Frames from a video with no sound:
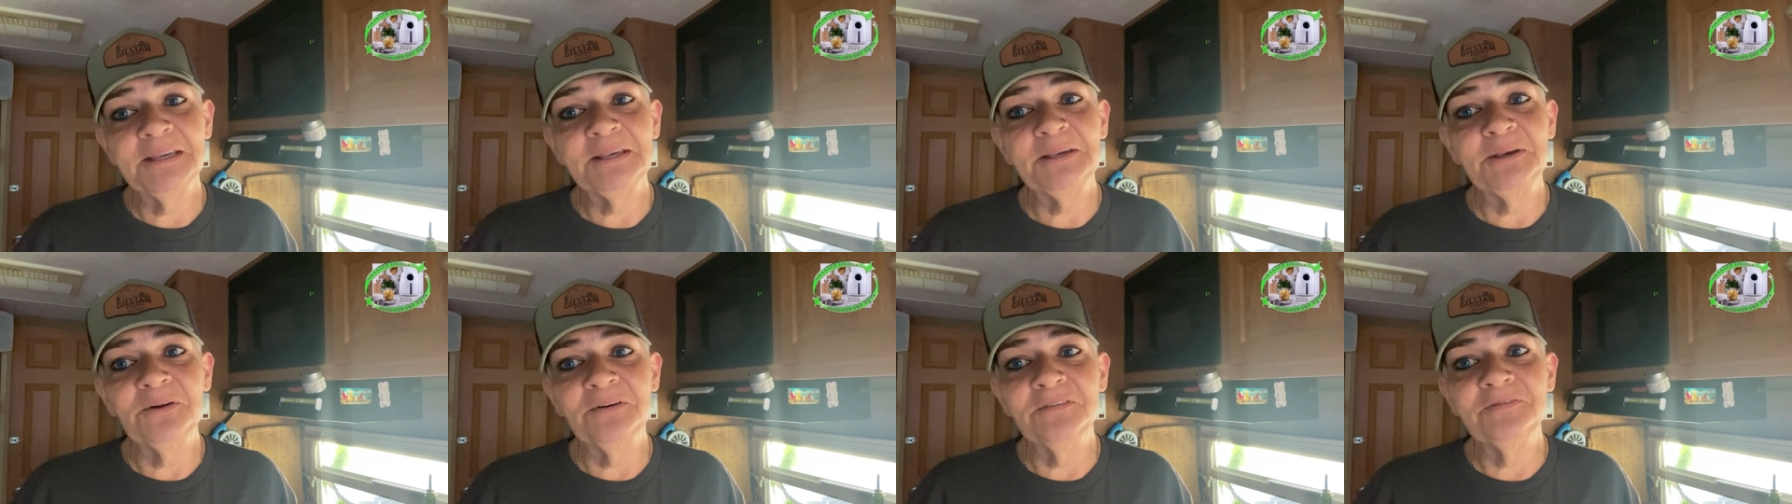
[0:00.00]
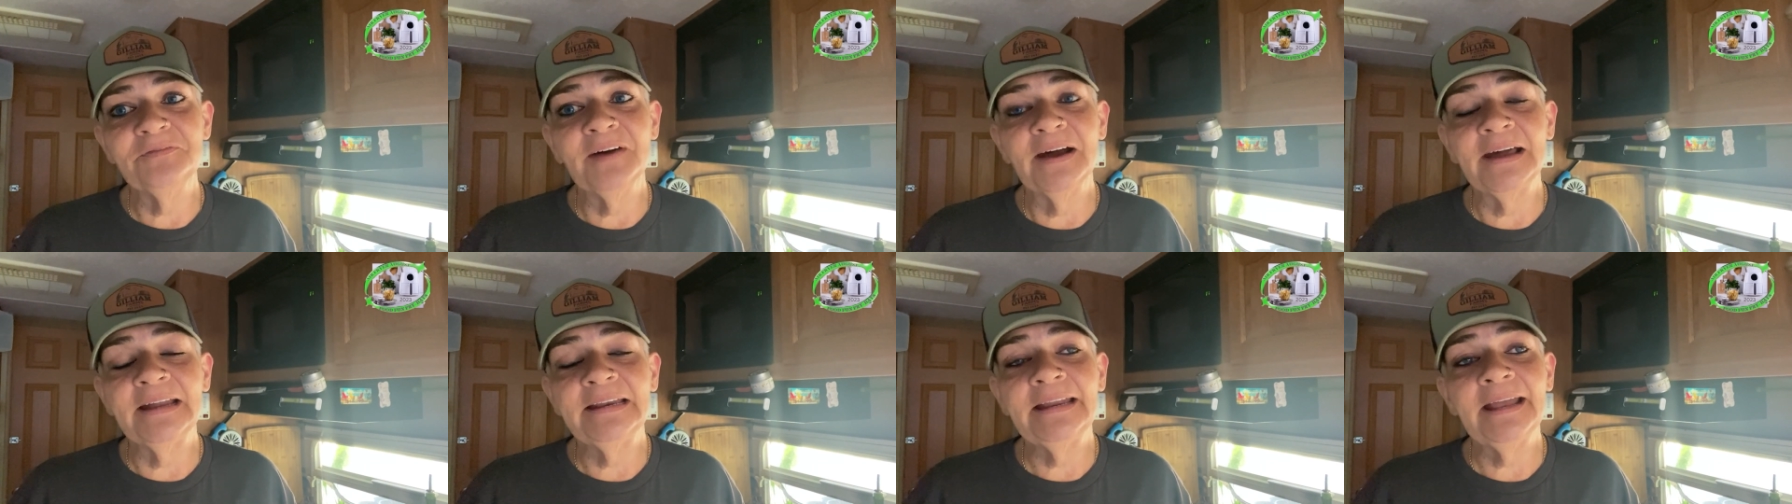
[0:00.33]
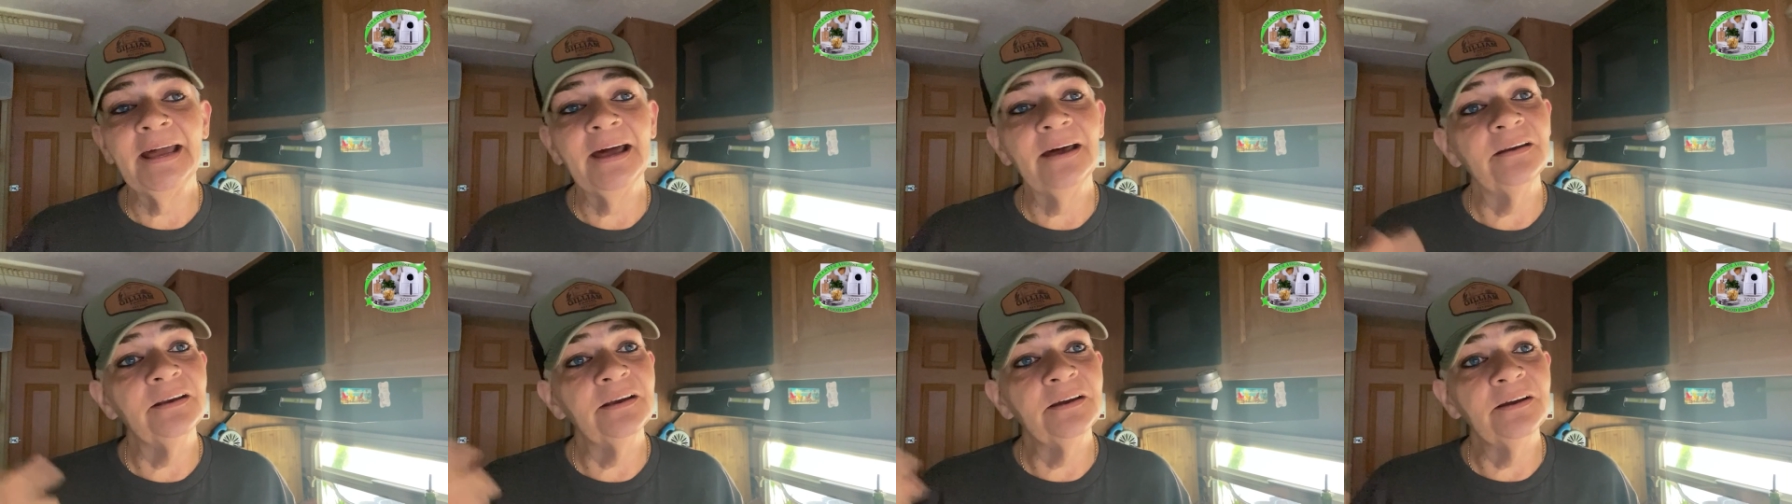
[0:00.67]
you'll find
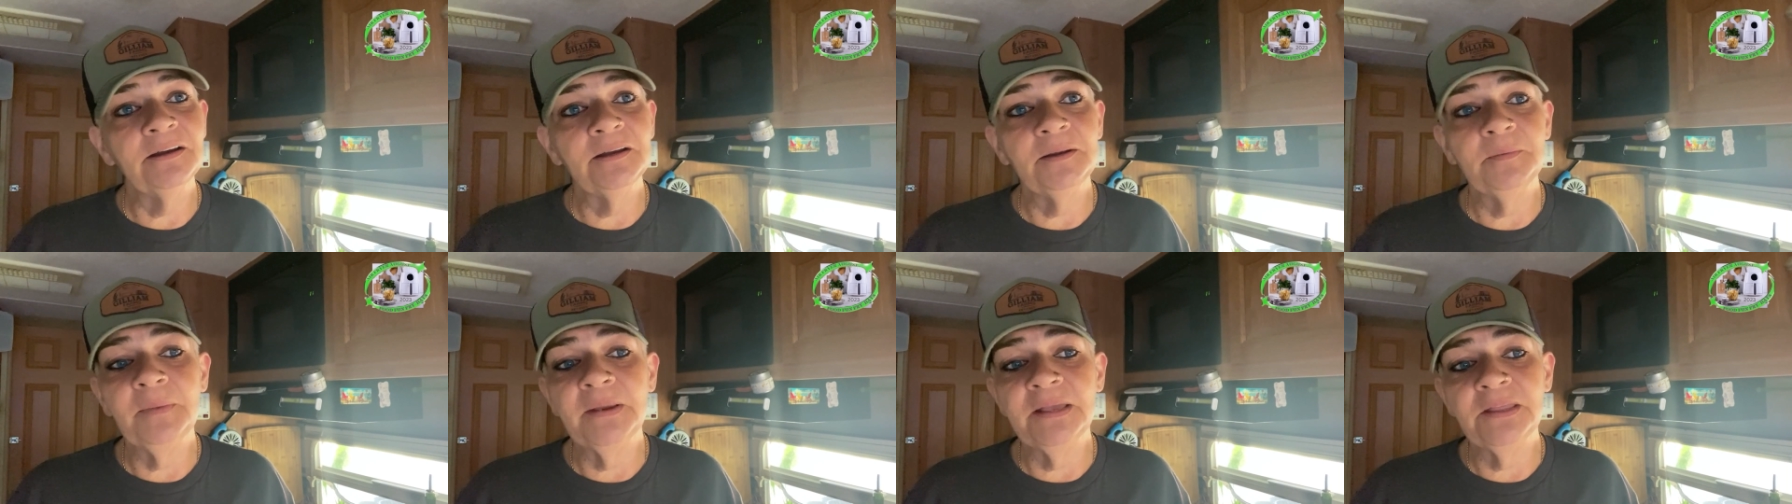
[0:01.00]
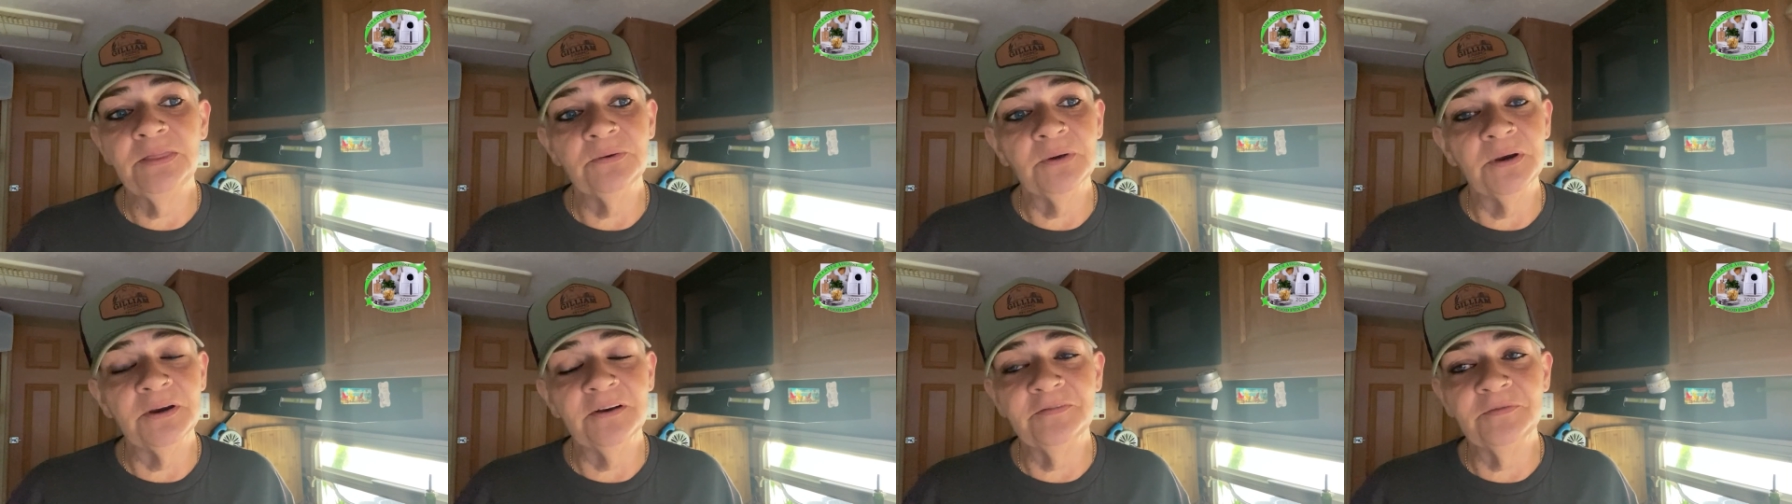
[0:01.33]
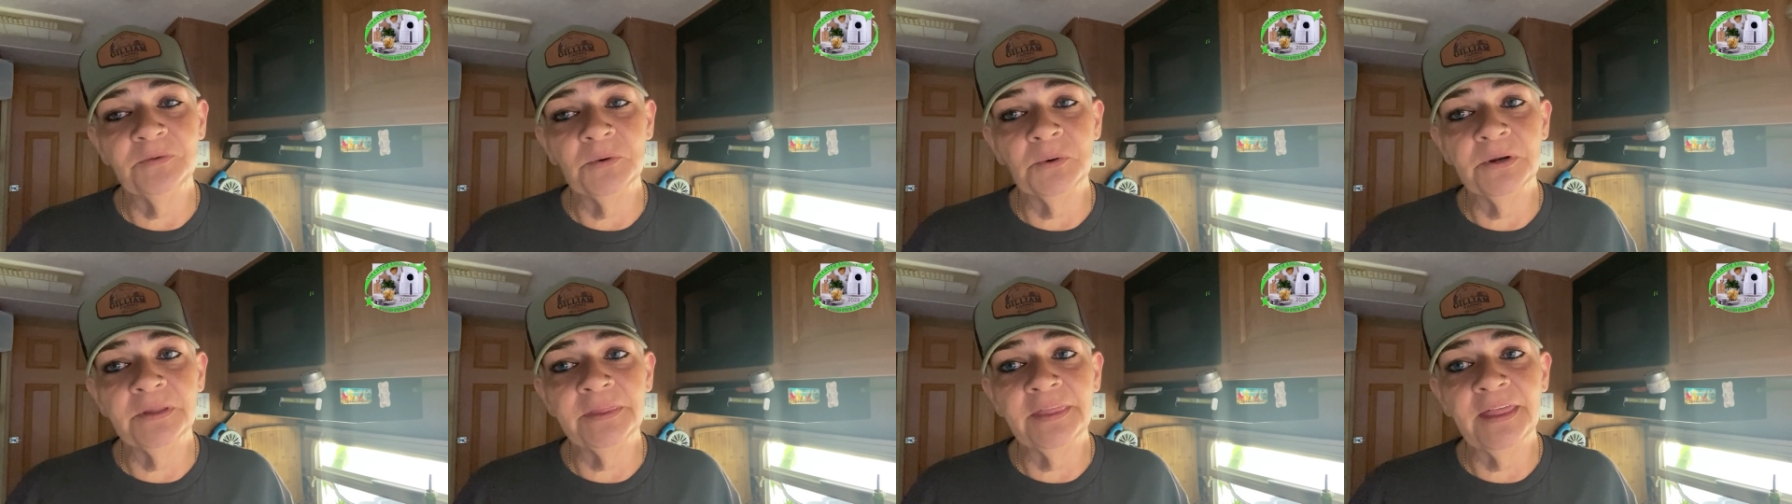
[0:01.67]
out it could be three or
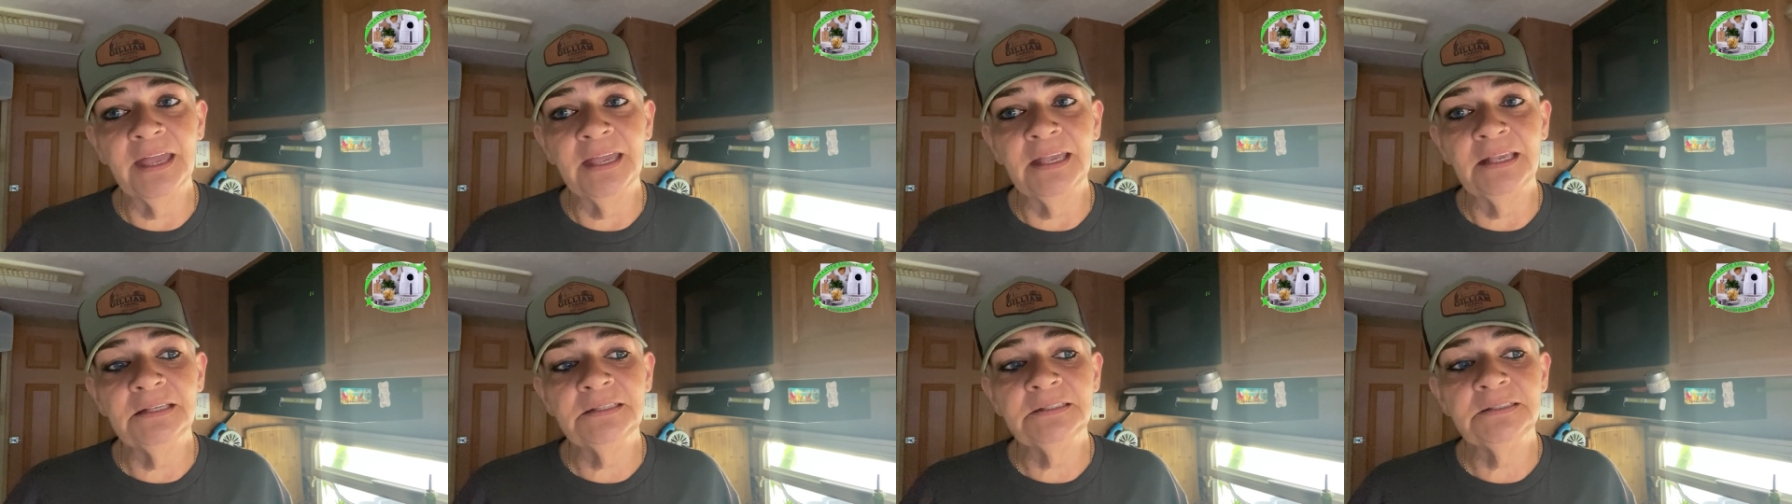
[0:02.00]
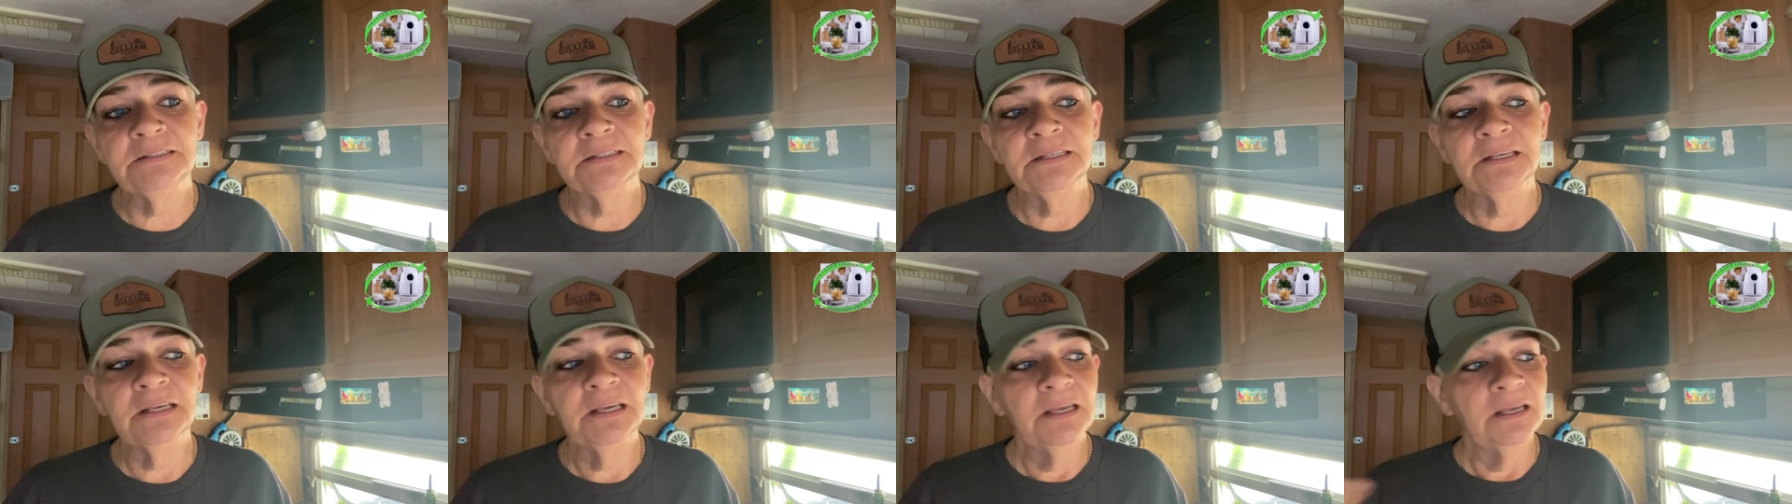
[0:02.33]
four things.